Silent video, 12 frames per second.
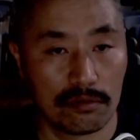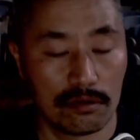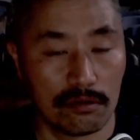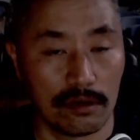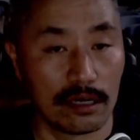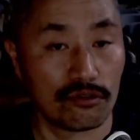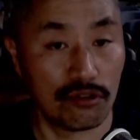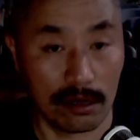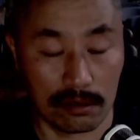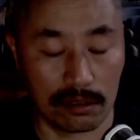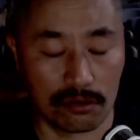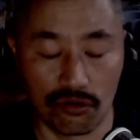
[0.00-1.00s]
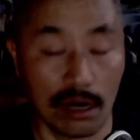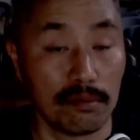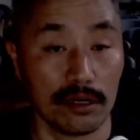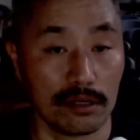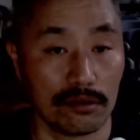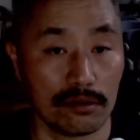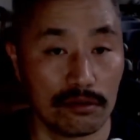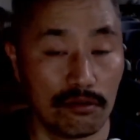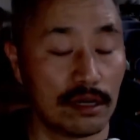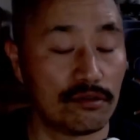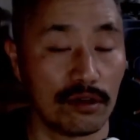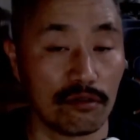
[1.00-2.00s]
who are troubling you, who are
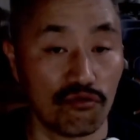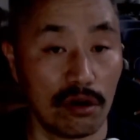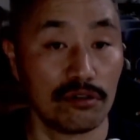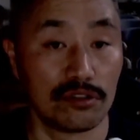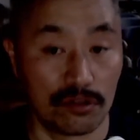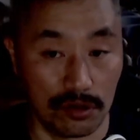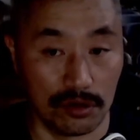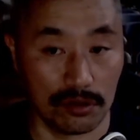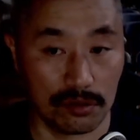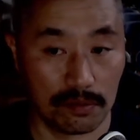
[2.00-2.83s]
doing wrongs to you.